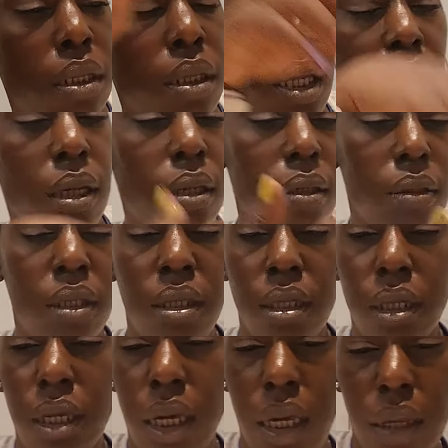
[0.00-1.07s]
like in the
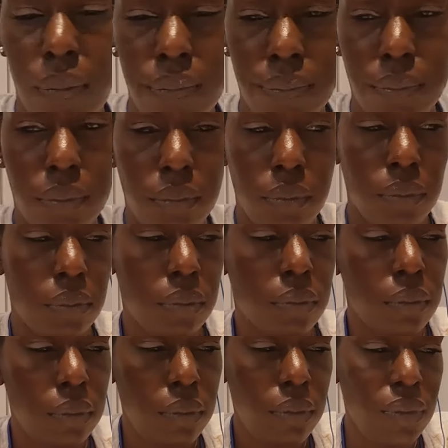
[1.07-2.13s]
cut,
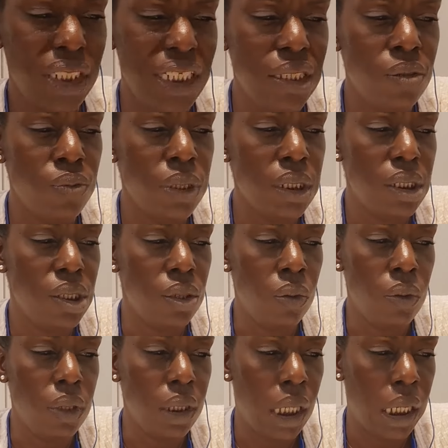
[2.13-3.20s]
is really
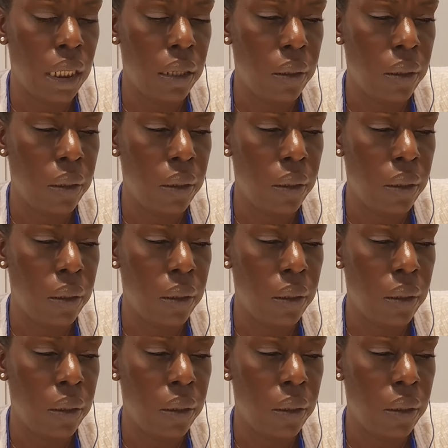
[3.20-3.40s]
showing that